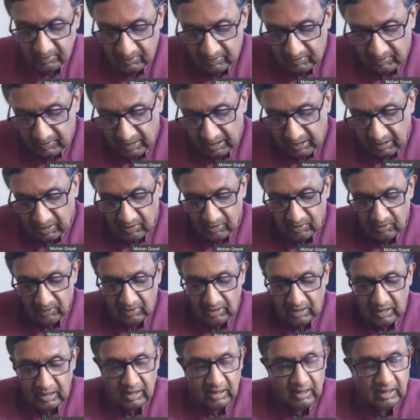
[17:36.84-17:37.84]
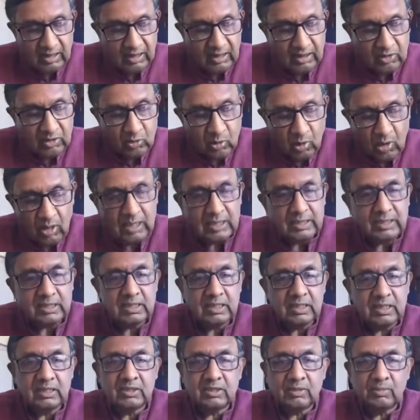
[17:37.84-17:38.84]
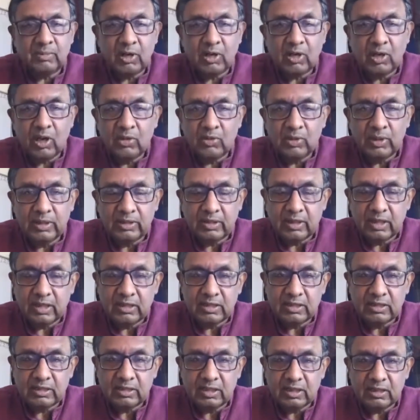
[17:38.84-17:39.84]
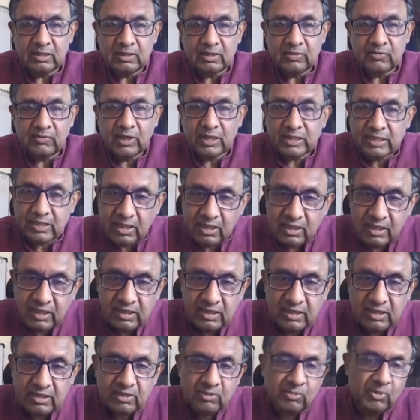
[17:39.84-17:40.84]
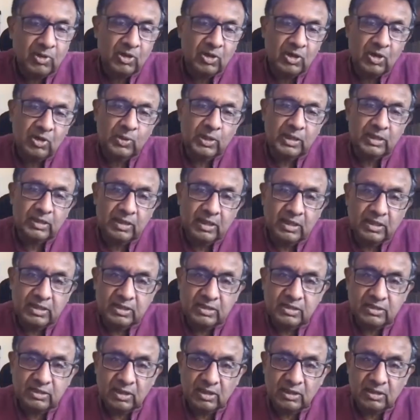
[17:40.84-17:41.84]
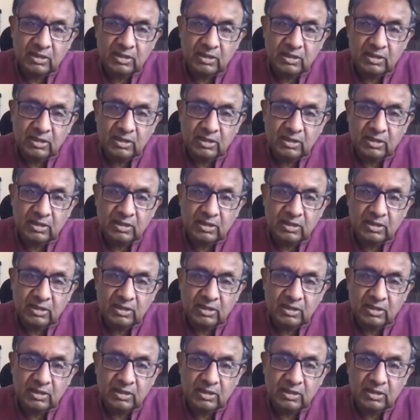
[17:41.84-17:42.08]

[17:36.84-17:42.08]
Equality is about how we treat each other. Fraternity is about how we treat each other.